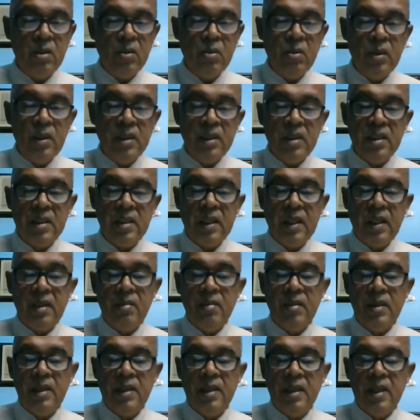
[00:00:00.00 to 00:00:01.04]
which shall
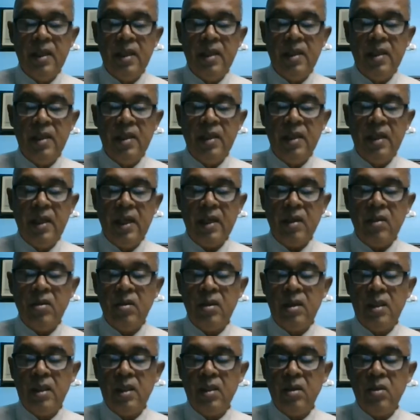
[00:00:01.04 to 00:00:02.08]
be done
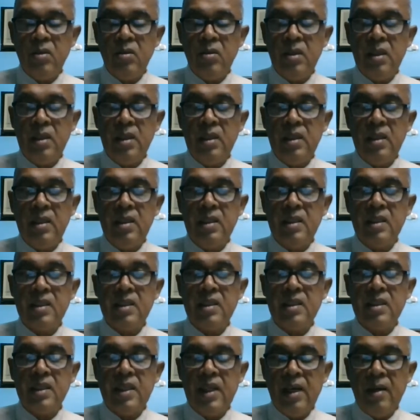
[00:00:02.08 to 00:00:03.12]
according to the
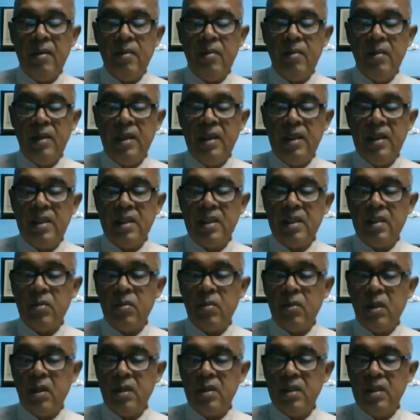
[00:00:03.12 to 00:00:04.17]
established
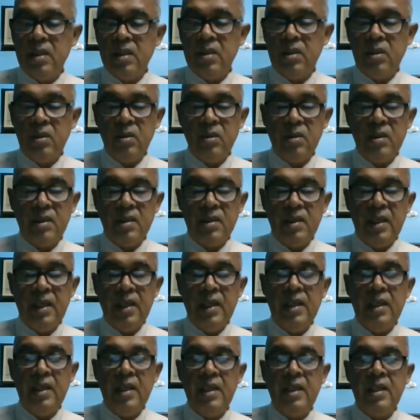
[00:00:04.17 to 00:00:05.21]
procedures
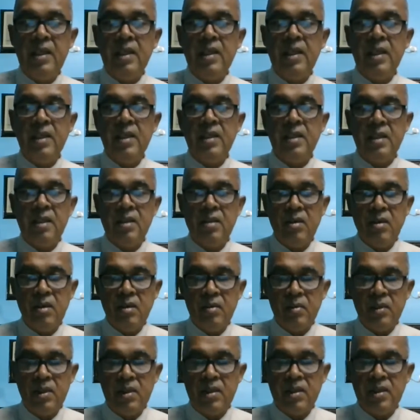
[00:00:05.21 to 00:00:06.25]
and legal requirements.
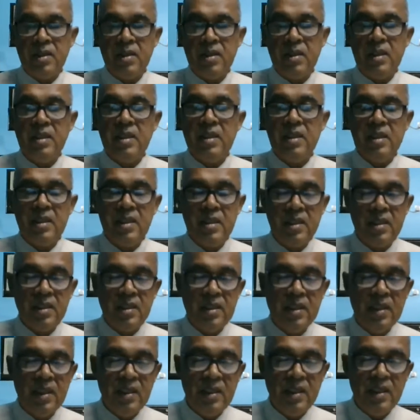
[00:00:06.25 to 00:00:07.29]
This is the
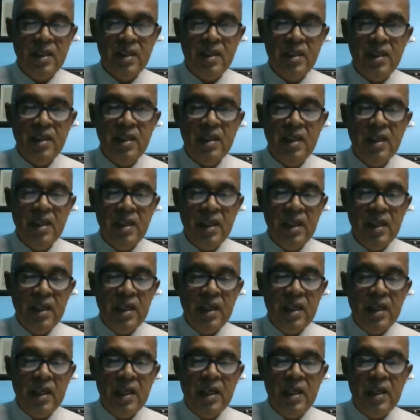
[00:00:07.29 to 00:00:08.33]
standard.
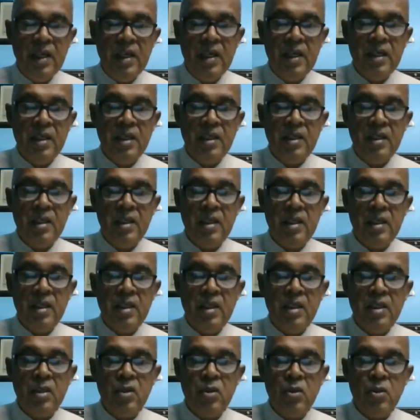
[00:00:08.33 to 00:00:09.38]
And
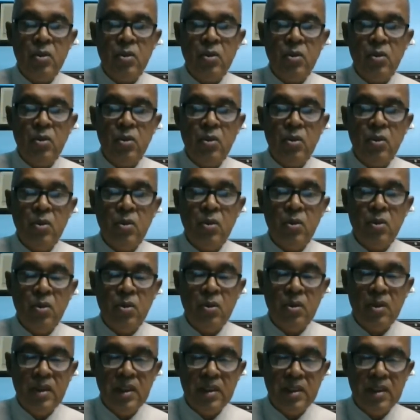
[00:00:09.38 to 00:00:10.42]

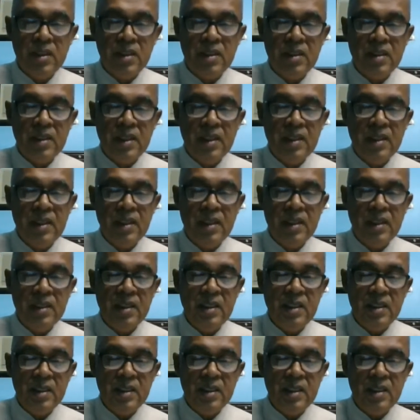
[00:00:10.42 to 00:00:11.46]
to this standard,
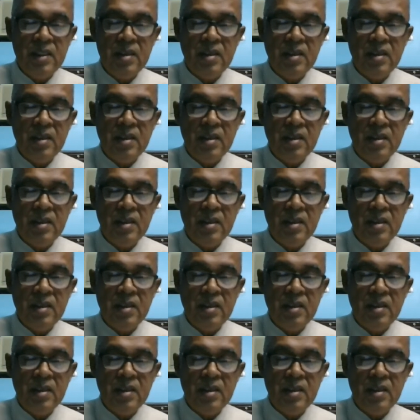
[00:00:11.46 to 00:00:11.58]
the